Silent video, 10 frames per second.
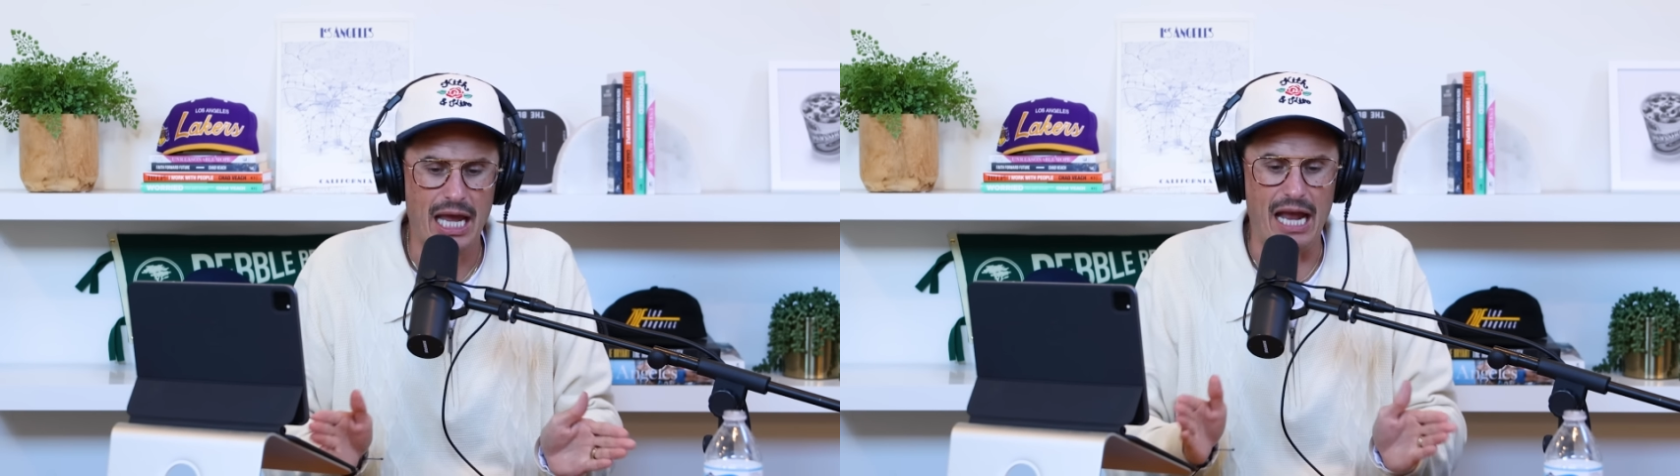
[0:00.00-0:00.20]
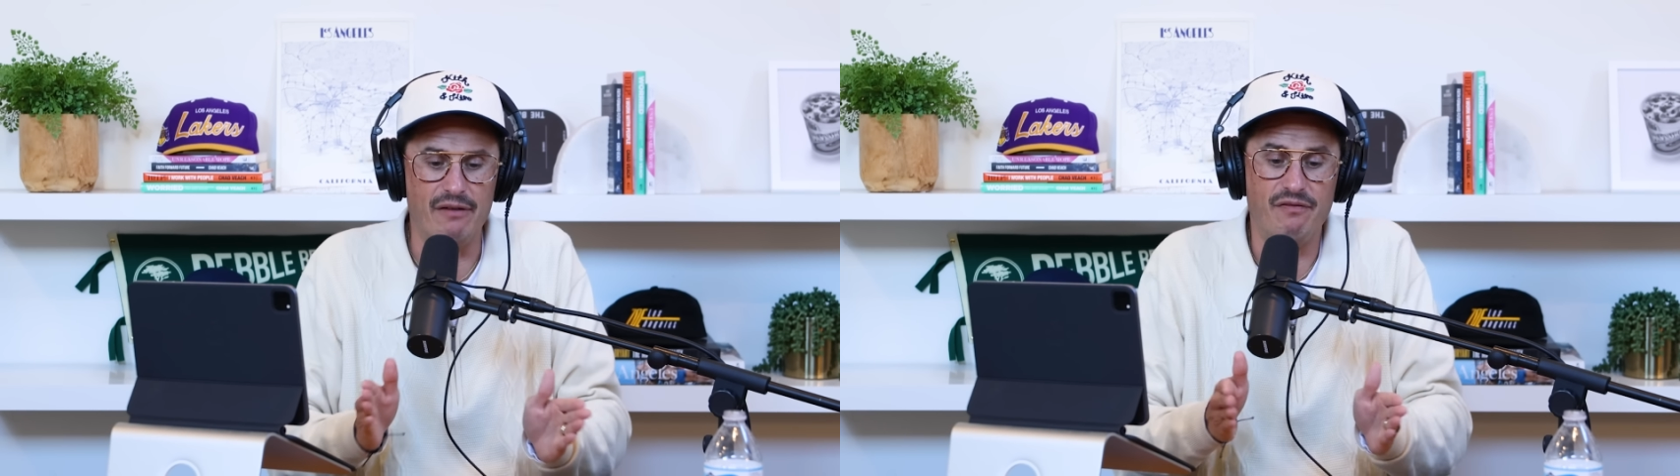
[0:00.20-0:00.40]

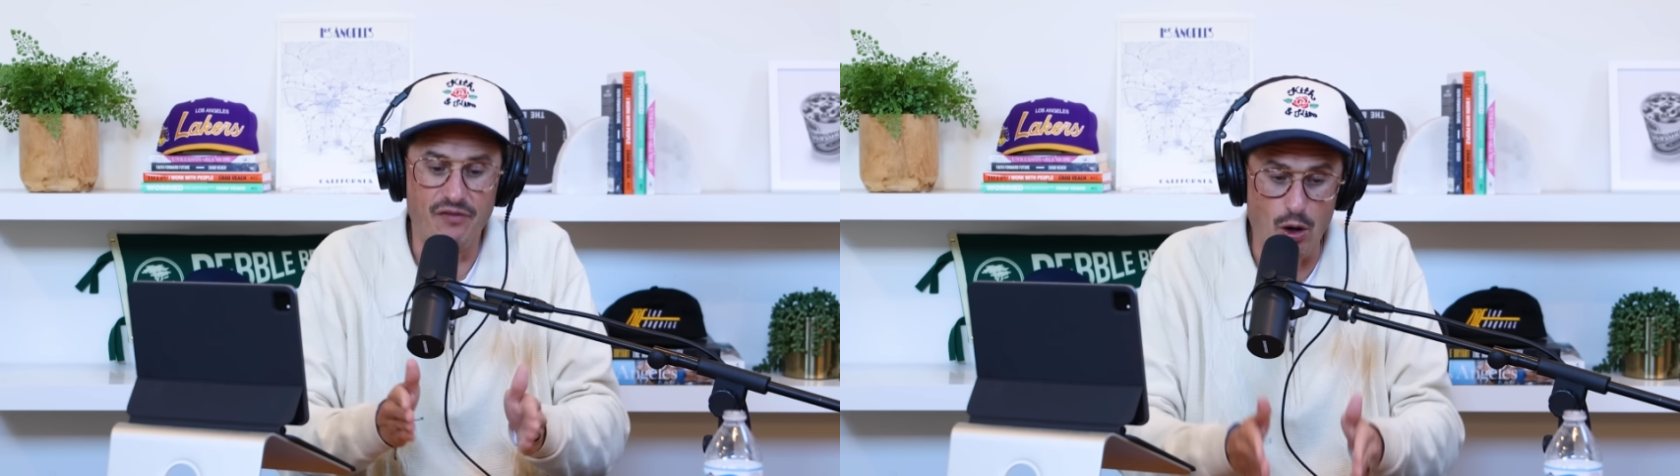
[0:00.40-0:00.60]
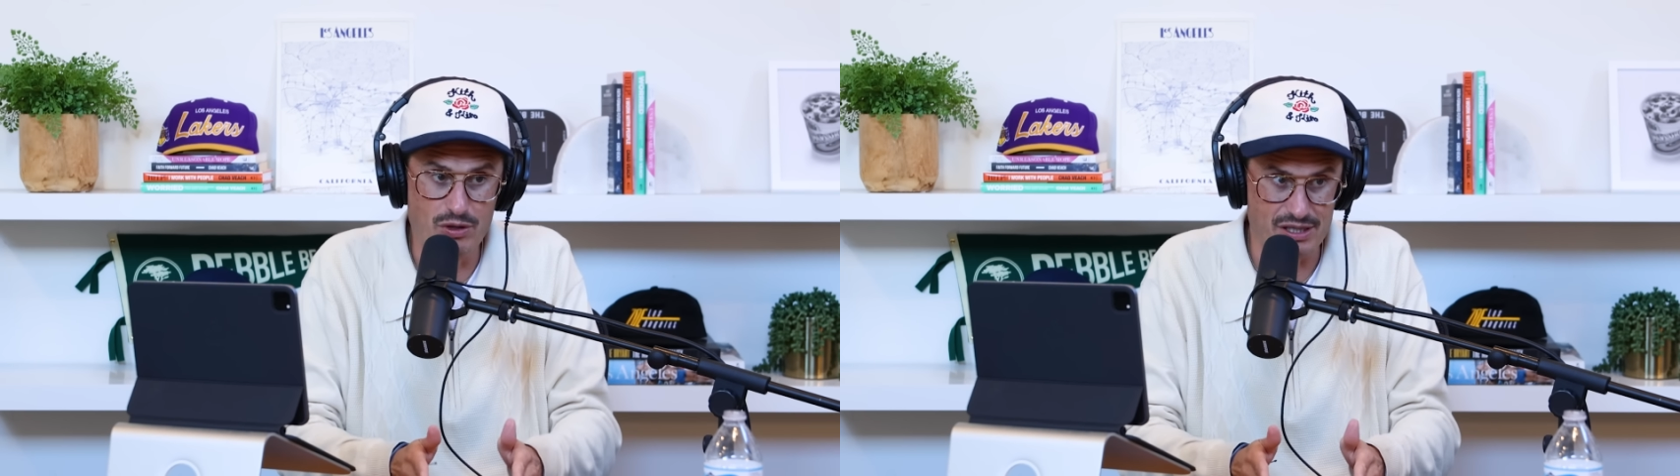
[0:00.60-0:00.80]
and
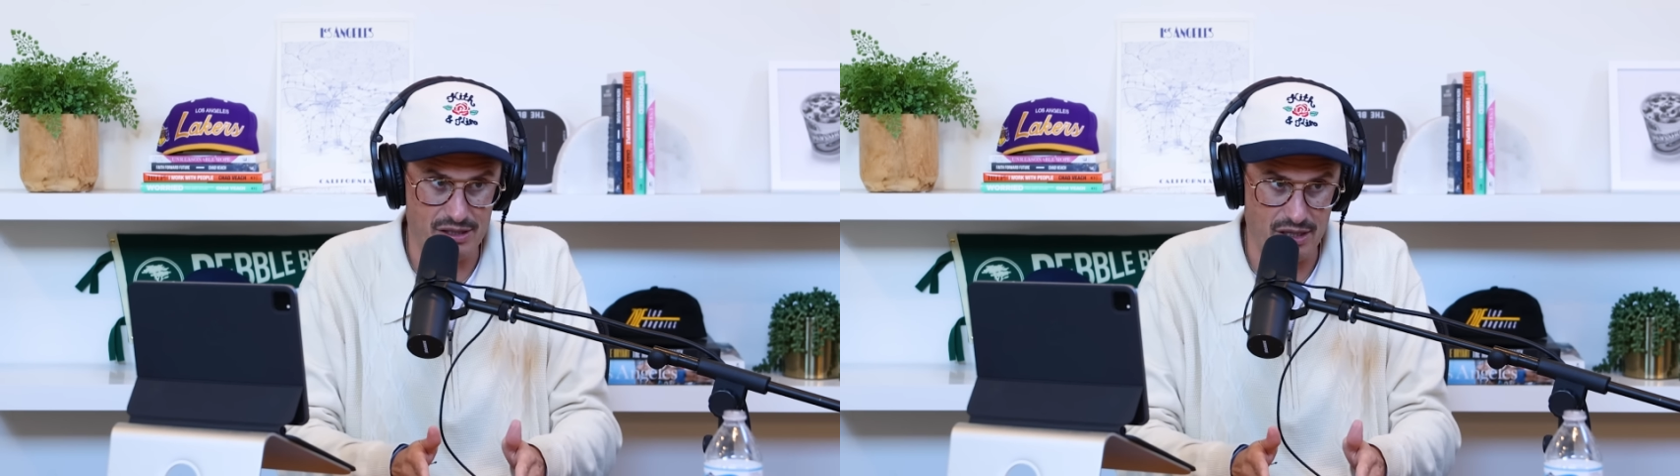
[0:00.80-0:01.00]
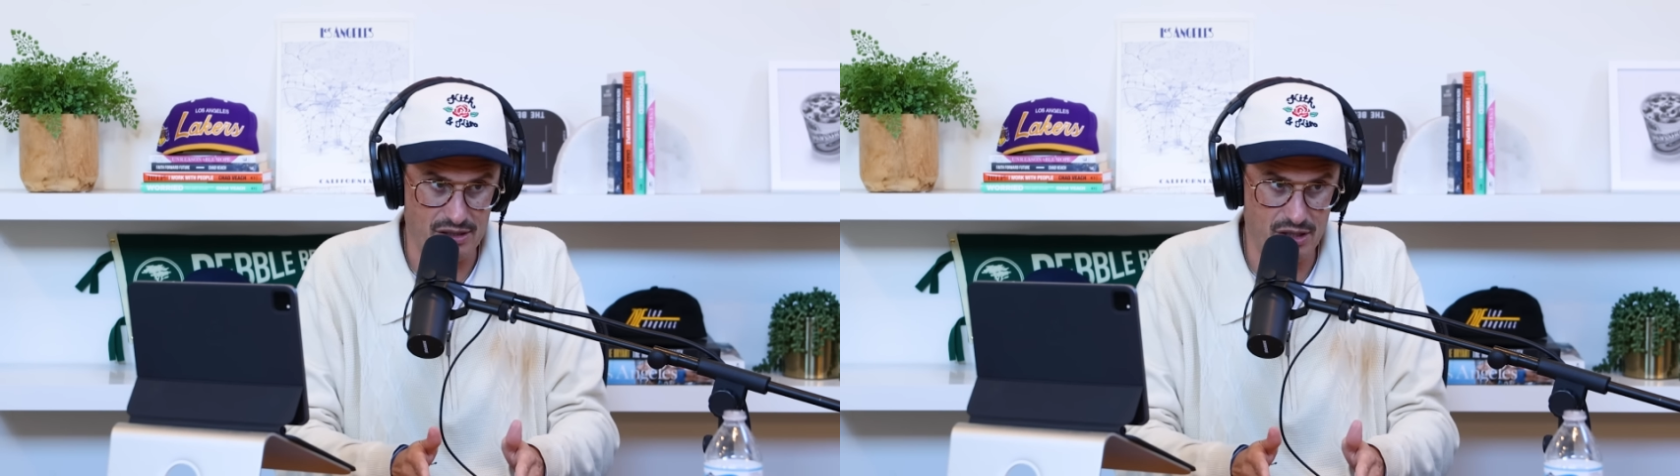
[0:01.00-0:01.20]
focus
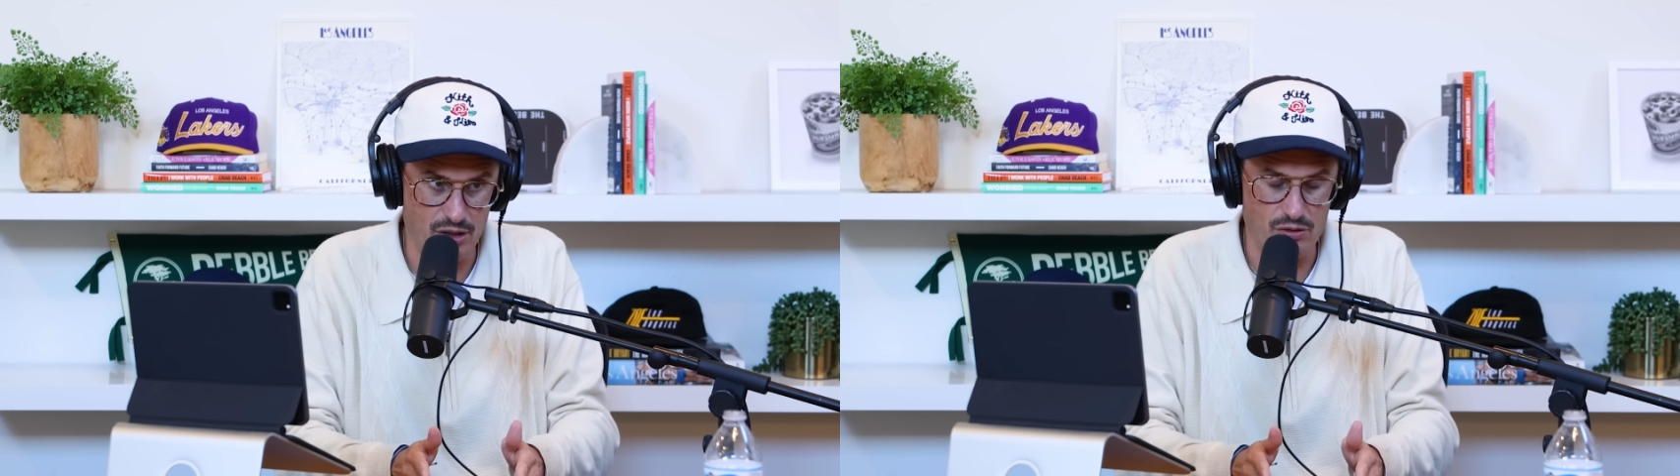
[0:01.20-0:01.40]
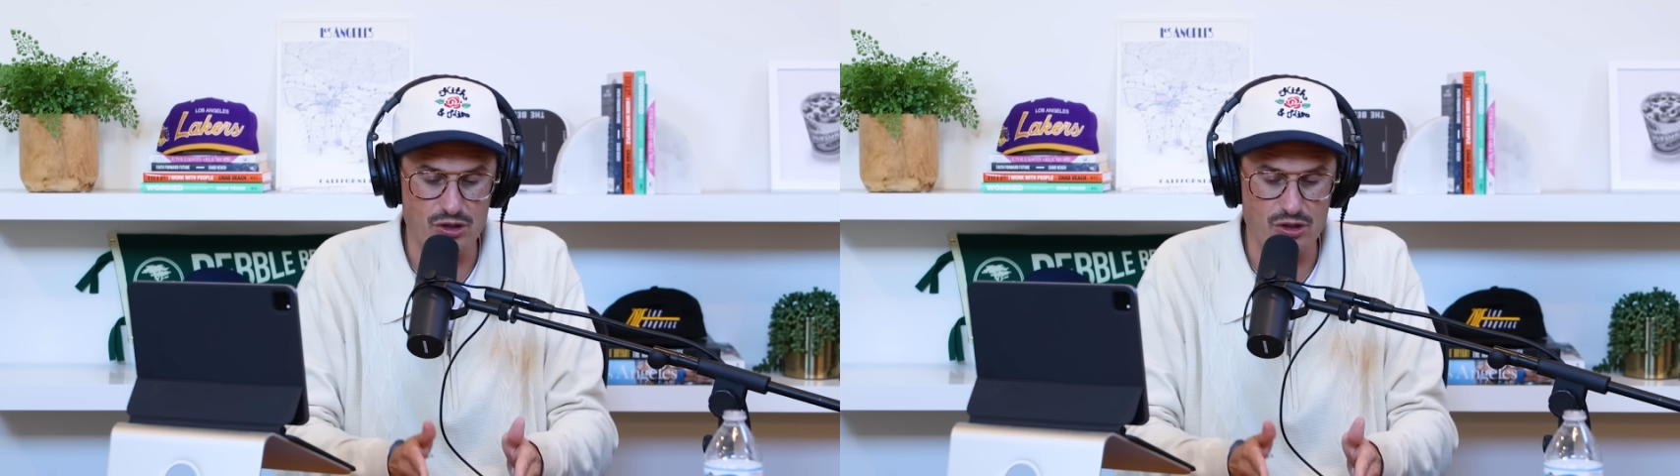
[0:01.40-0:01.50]
does too.